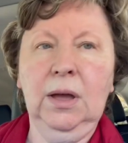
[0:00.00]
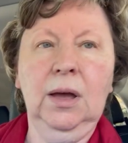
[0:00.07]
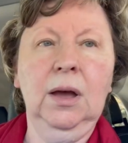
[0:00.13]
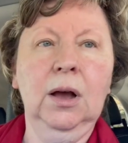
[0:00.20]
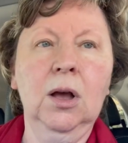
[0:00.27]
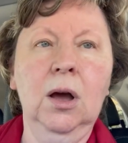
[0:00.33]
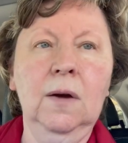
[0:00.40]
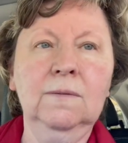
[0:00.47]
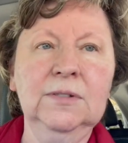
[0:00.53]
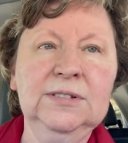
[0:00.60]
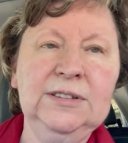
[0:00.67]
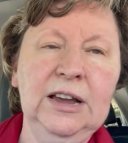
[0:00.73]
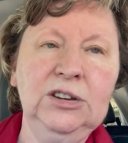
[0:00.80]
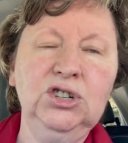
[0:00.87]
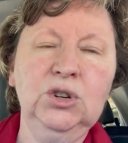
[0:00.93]
a
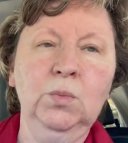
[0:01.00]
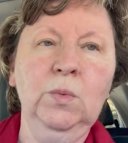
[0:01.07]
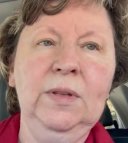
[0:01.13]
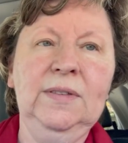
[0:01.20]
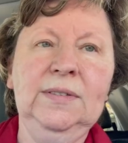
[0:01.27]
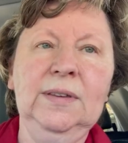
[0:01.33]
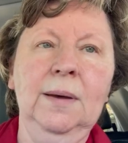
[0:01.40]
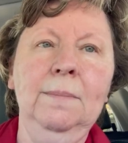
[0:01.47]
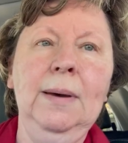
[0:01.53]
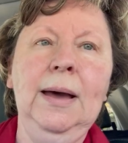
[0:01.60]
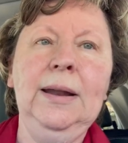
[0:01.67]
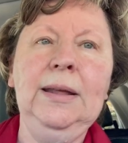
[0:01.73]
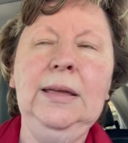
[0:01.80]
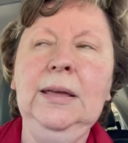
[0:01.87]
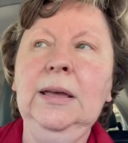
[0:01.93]
conversation with
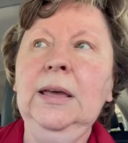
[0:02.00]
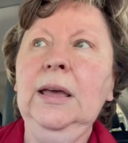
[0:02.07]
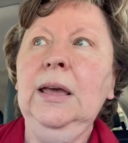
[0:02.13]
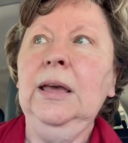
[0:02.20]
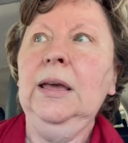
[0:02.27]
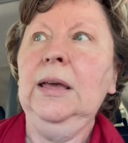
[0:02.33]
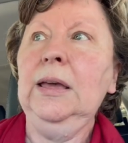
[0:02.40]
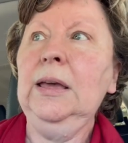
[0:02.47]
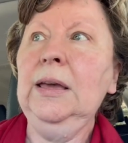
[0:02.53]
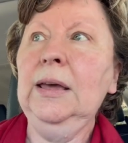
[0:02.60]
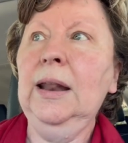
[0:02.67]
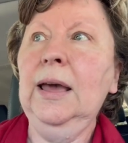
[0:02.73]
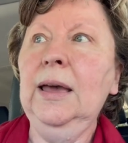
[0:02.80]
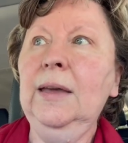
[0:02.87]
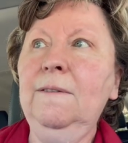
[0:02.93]
somebody
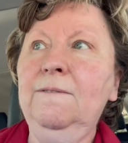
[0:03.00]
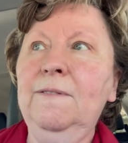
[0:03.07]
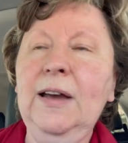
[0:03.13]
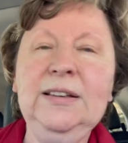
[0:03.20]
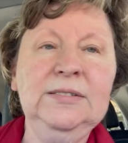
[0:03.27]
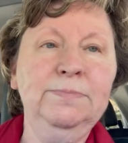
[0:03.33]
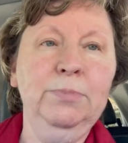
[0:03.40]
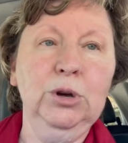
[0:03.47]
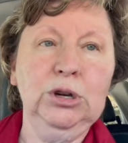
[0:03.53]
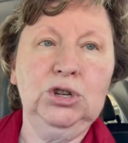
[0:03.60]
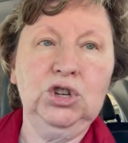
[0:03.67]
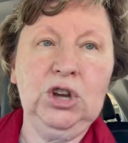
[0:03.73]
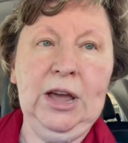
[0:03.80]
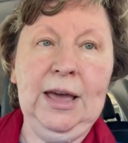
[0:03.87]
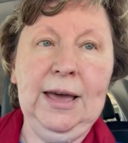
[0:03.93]
in a Facebook
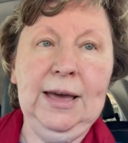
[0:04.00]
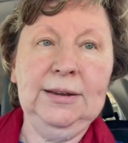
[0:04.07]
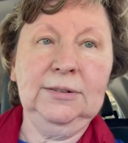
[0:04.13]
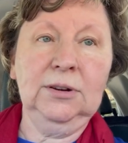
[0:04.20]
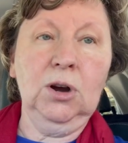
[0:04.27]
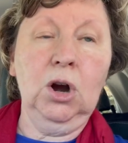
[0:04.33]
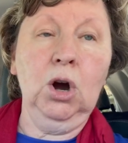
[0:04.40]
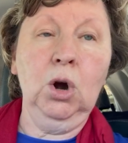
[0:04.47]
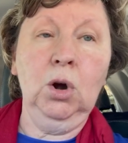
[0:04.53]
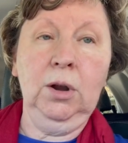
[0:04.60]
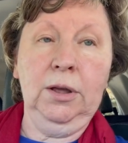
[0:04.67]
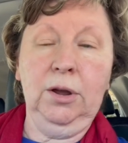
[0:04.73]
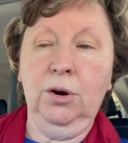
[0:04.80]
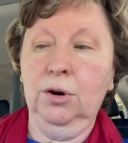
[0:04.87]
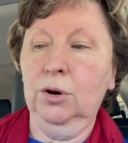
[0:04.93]
chat
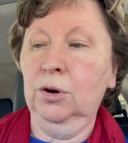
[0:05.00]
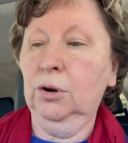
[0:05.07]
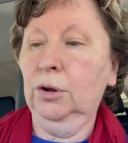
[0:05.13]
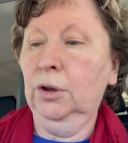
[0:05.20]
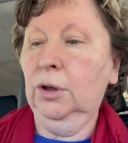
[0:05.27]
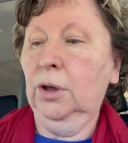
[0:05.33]
earlier